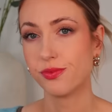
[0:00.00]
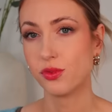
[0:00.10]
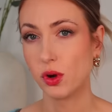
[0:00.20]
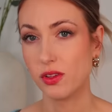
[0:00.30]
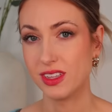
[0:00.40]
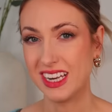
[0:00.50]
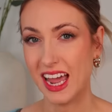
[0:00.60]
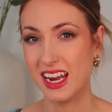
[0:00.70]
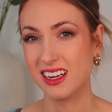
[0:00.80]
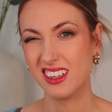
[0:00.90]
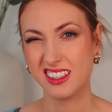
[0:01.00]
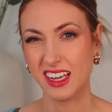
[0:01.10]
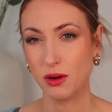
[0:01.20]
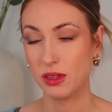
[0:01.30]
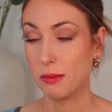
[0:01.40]
throughout the day and it doesn't
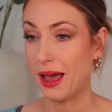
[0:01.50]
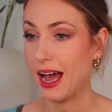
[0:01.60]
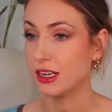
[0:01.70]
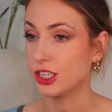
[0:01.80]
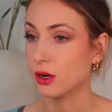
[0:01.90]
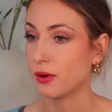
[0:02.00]
get really patchy or